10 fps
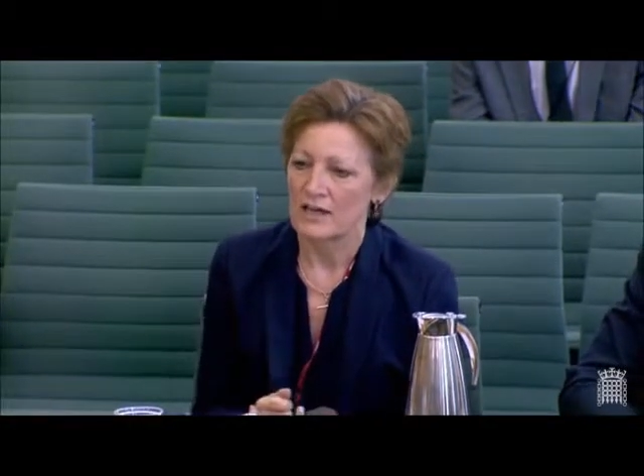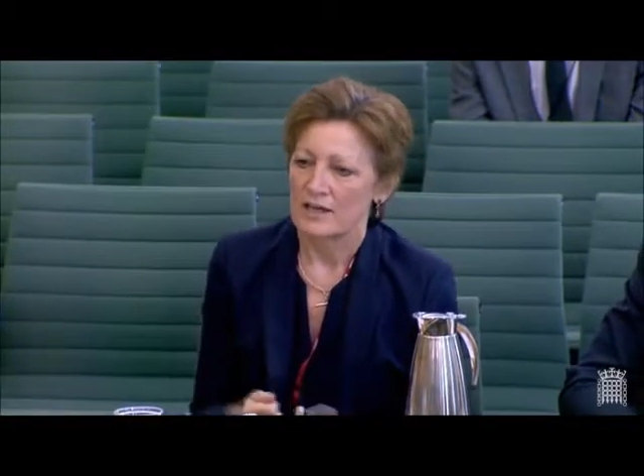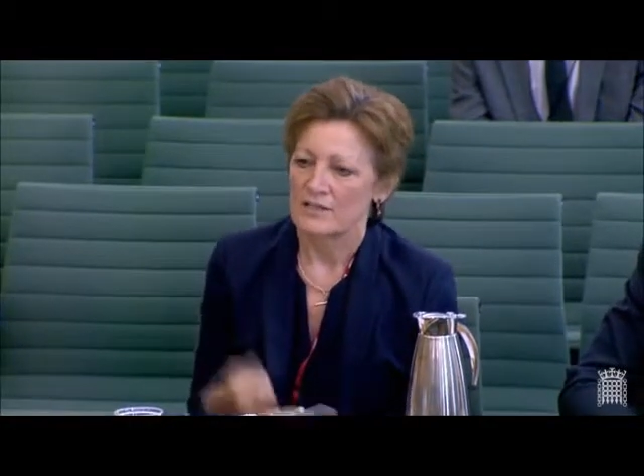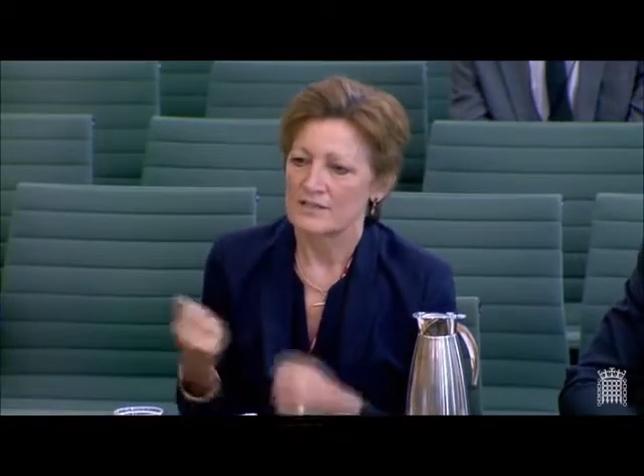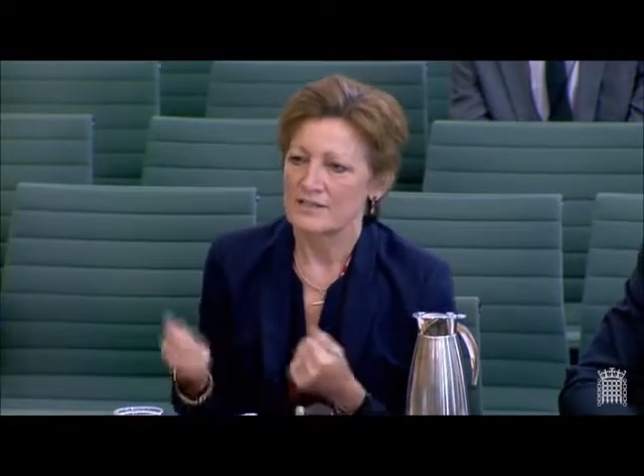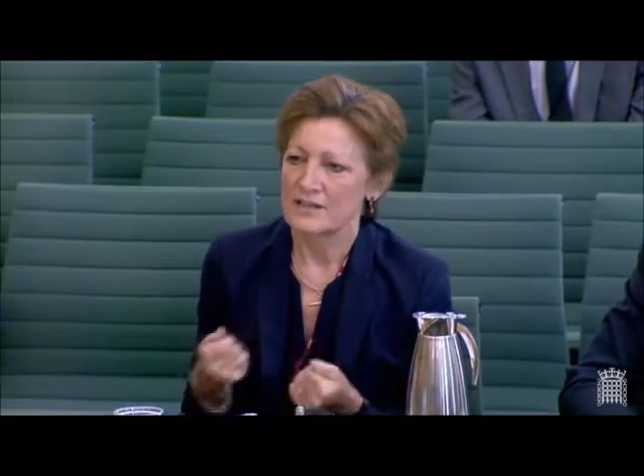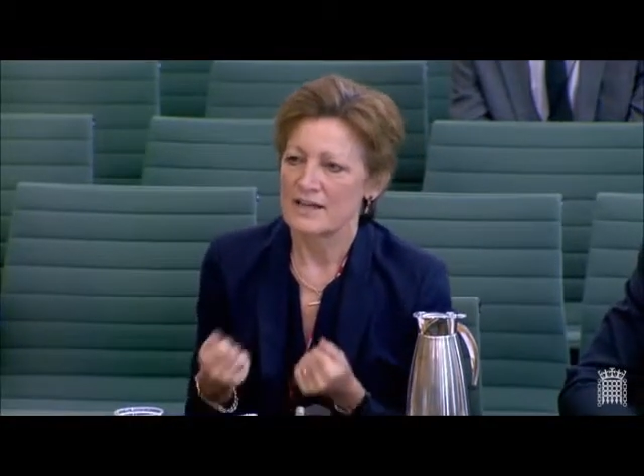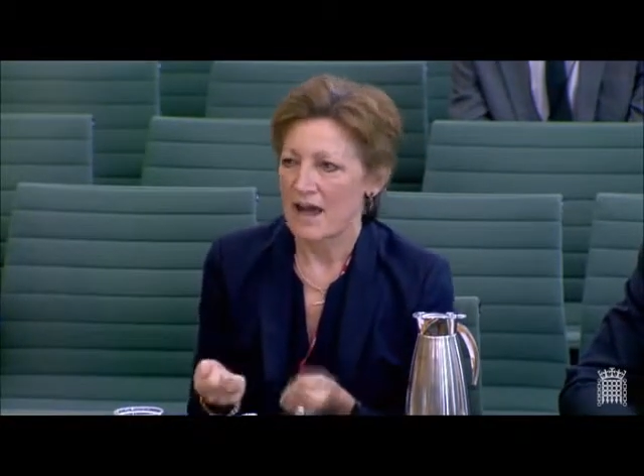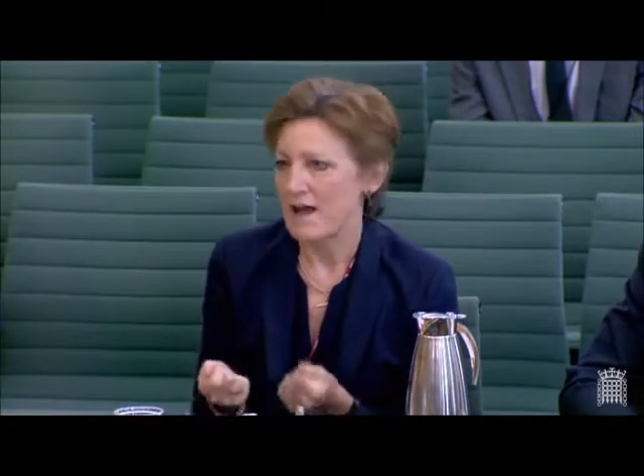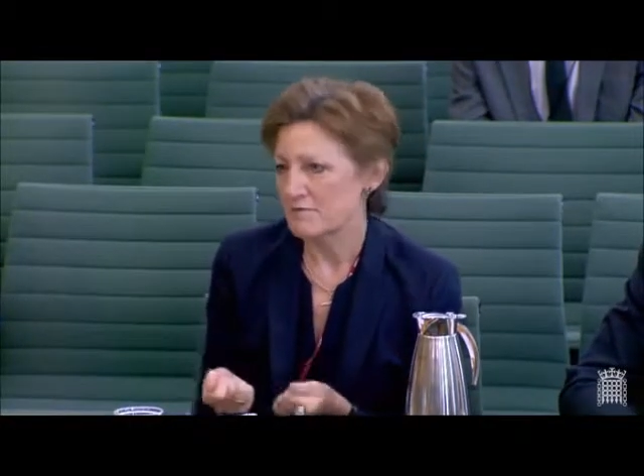did they
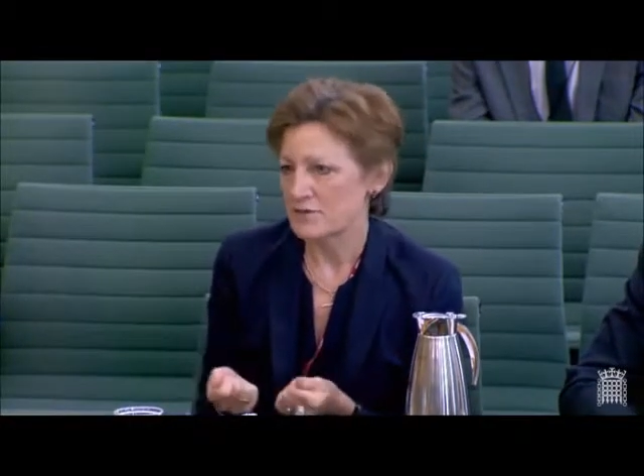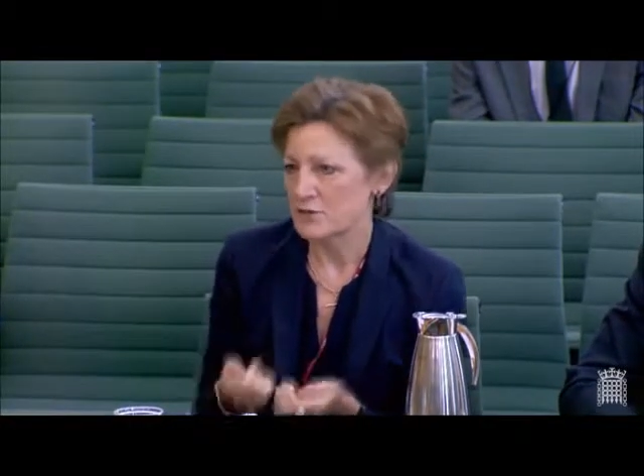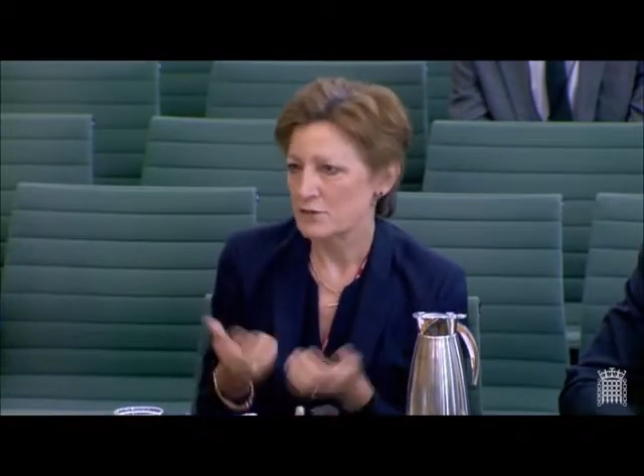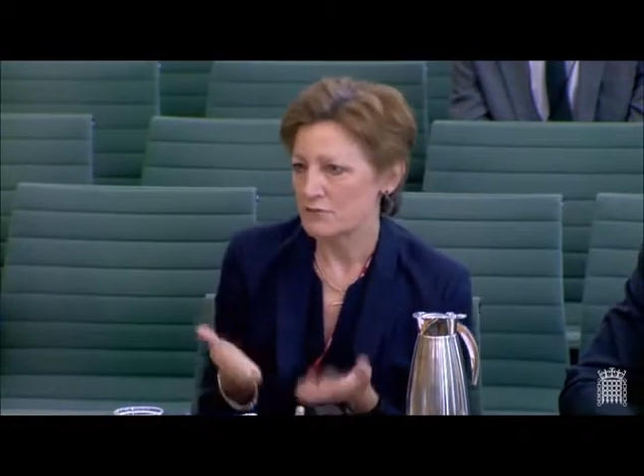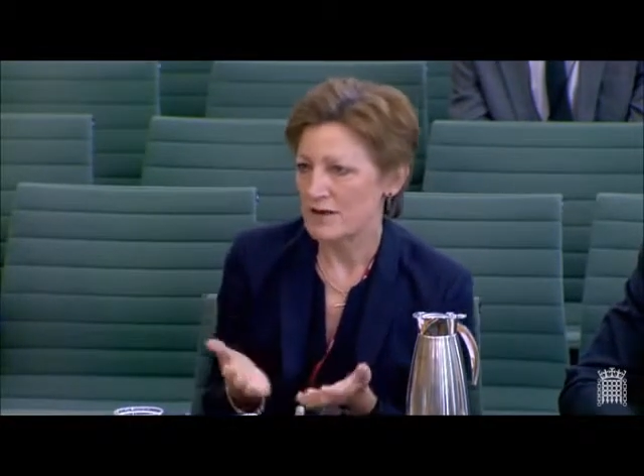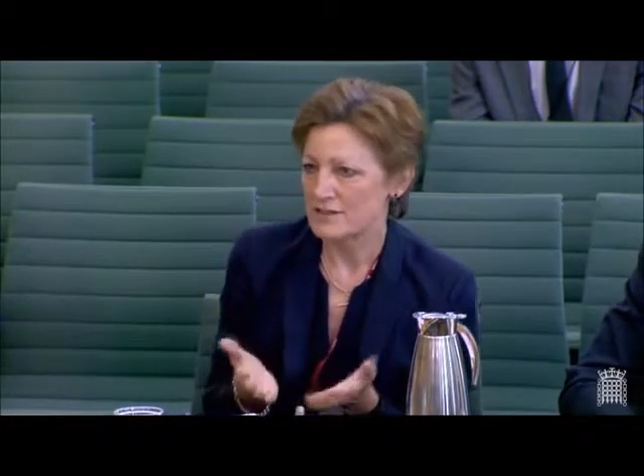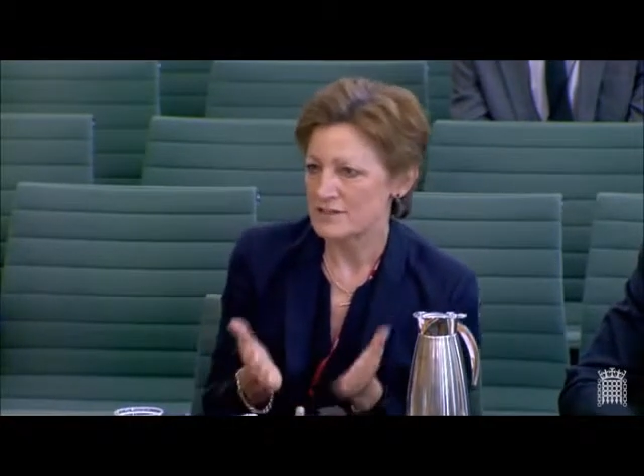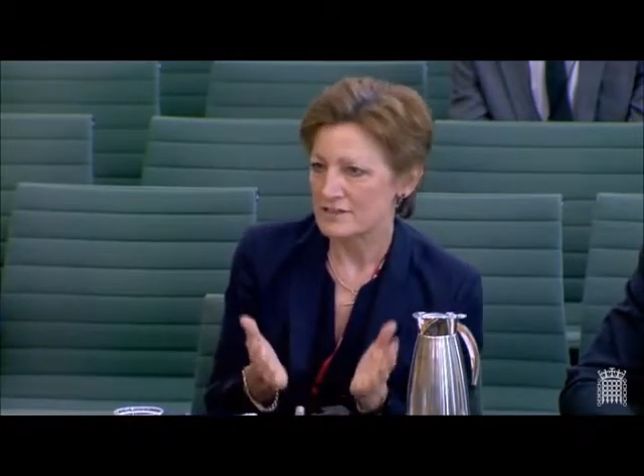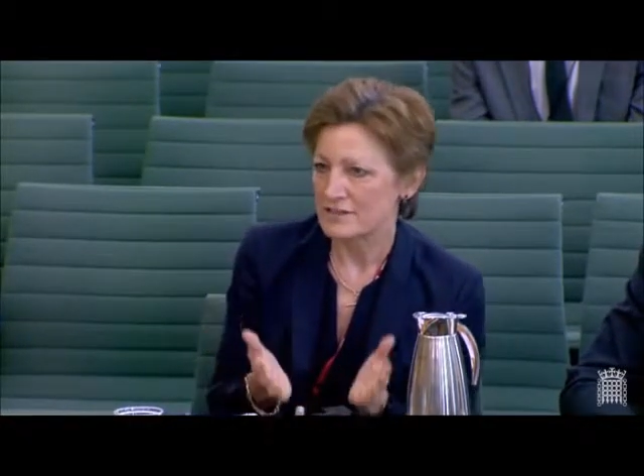have the correct